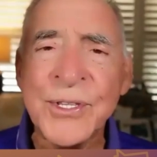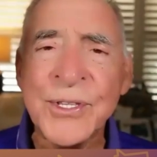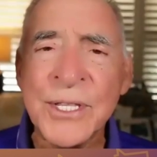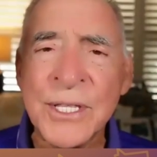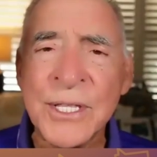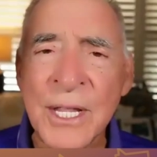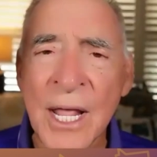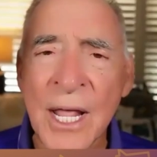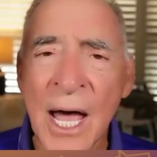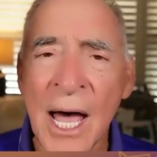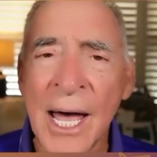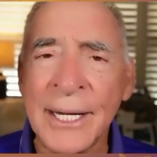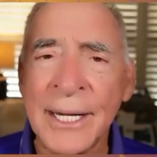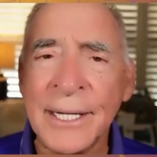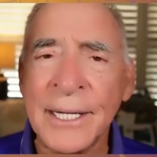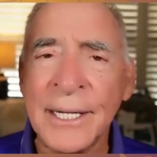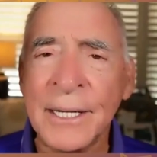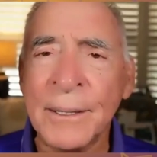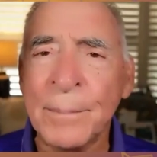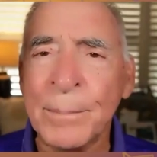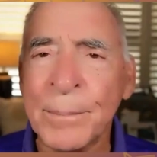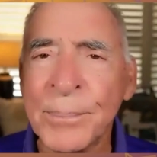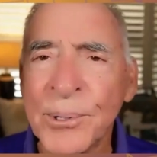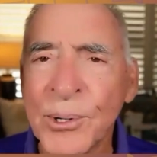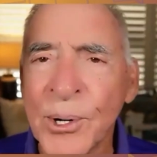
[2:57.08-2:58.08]
not
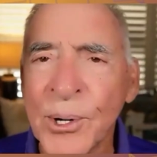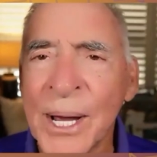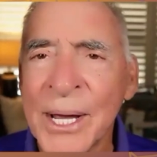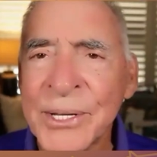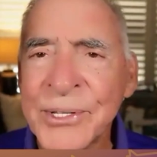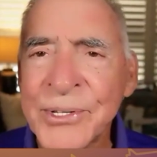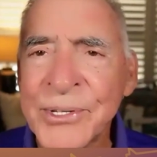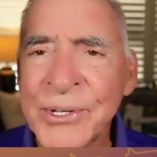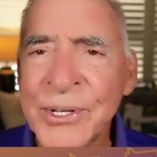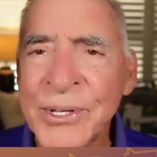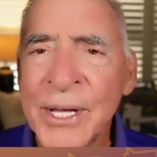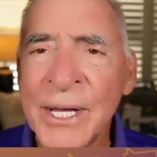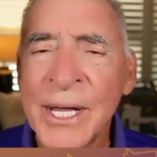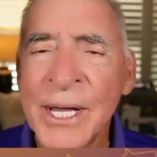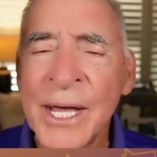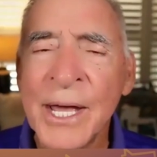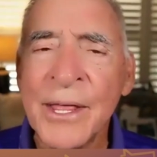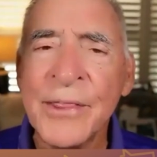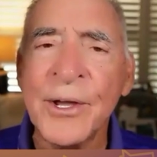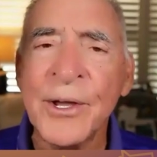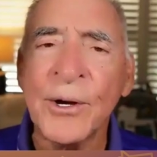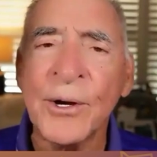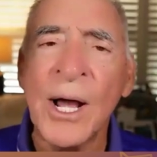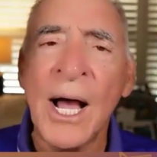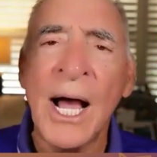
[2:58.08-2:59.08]
impressed.
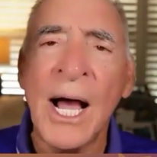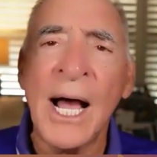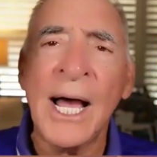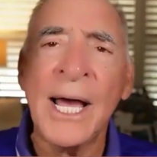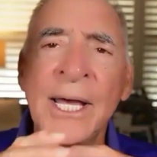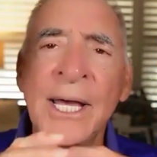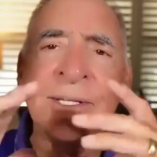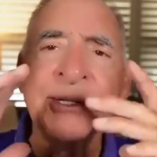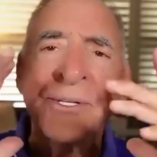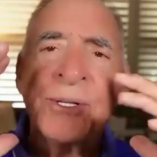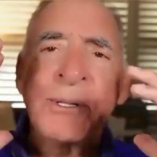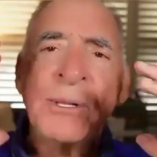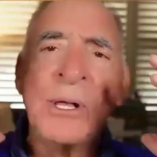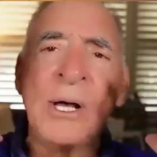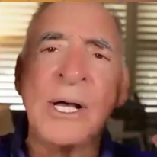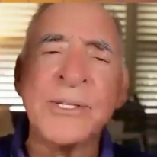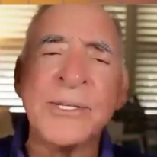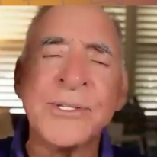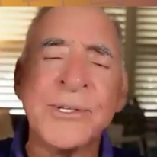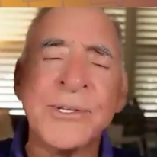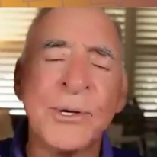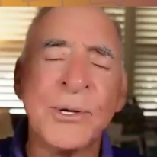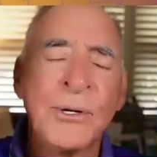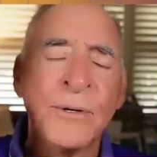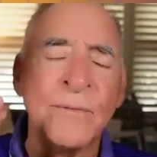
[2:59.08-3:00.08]
Their eyes
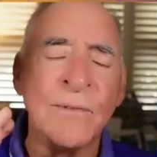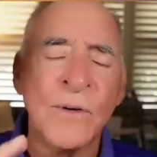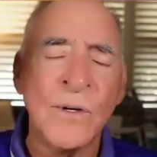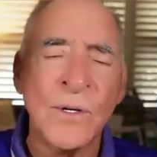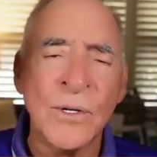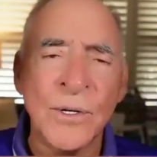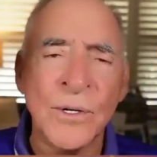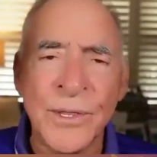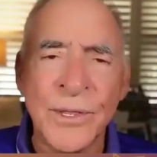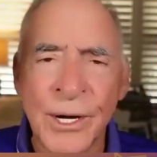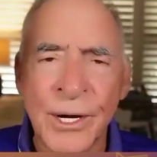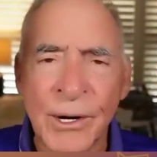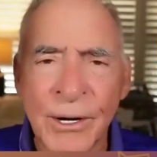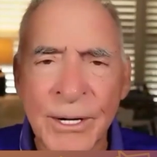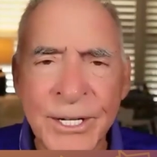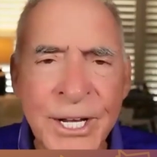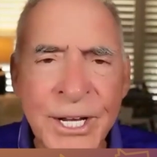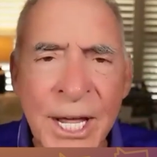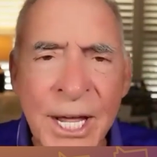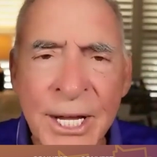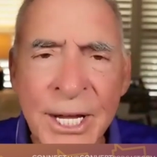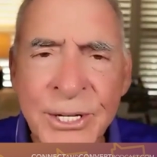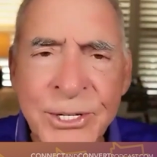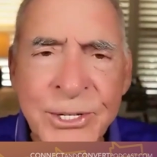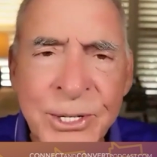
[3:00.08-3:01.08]
gloss over, their
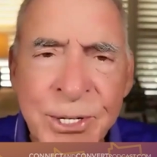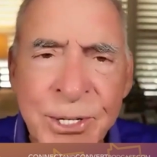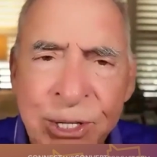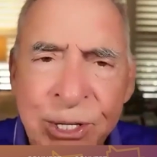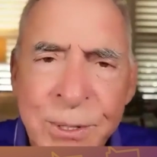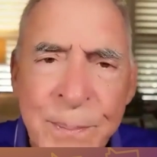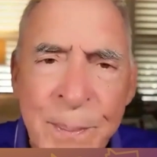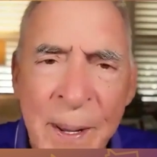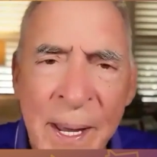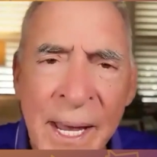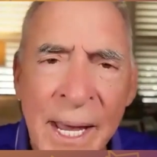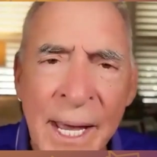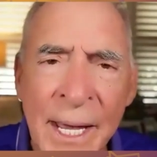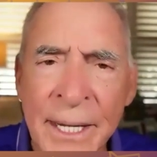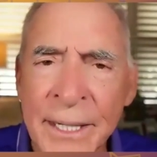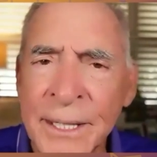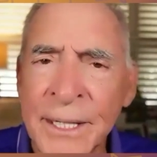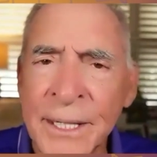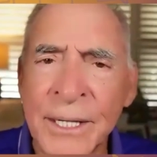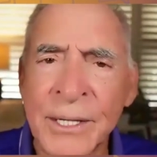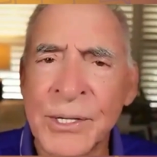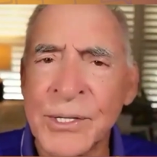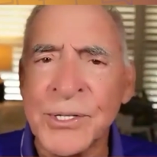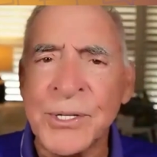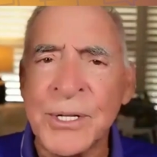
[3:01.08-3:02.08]
attention span
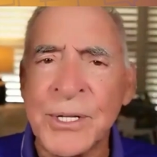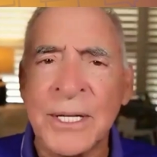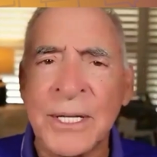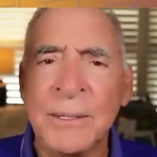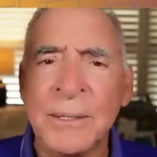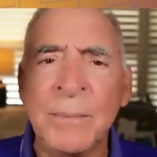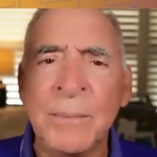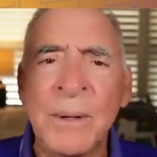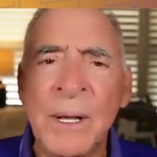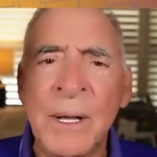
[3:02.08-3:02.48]
is in